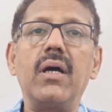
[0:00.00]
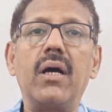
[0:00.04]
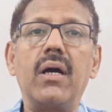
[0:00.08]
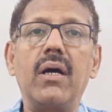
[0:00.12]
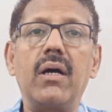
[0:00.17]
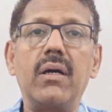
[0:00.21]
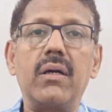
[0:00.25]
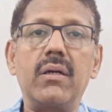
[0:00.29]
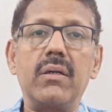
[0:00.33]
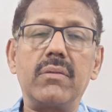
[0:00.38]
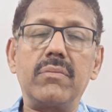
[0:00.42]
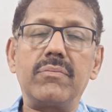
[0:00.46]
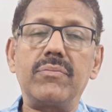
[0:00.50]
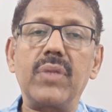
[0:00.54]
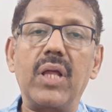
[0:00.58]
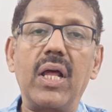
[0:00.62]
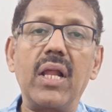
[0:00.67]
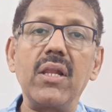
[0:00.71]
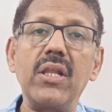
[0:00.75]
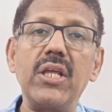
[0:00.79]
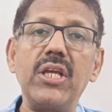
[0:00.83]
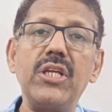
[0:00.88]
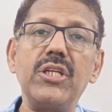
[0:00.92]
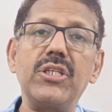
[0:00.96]
um,
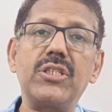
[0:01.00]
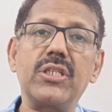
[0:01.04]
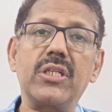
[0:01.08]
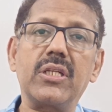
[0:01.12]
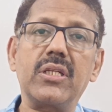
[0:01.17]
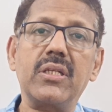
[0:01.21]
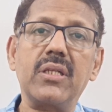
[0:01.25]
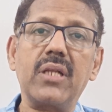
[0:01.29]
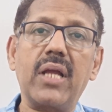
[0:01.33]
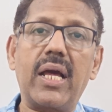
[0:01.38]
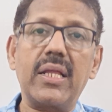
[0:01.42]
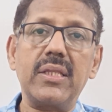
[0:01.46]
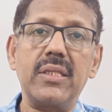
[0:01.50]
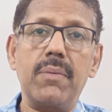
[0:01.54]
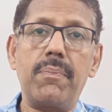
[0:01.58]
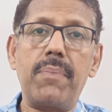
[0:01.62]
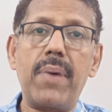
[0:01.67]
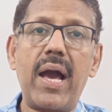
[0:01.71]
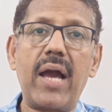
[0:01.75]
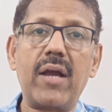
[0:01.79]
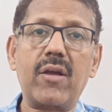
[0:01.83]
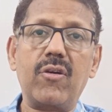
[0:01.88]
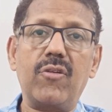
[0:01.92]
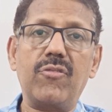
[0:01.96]
lesion at the
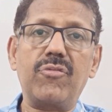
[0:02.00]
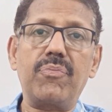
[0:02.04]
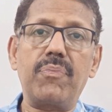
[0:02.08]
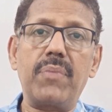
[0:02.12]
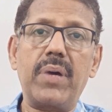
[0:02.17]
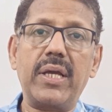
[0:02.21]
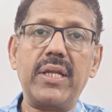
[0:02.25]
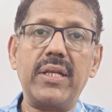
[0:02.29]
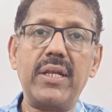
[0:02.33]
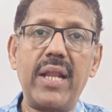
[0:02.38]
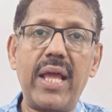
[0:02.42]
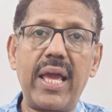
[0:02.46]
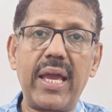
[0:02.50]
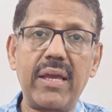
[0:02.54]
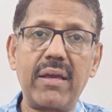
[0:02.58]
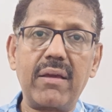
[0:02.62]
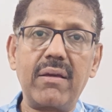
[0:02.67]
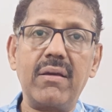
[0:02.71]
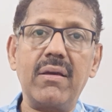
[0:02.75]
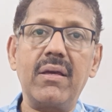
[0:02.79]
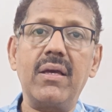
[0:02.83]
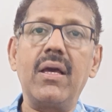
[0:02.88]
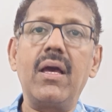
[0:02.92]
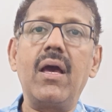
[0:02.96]
back of my neck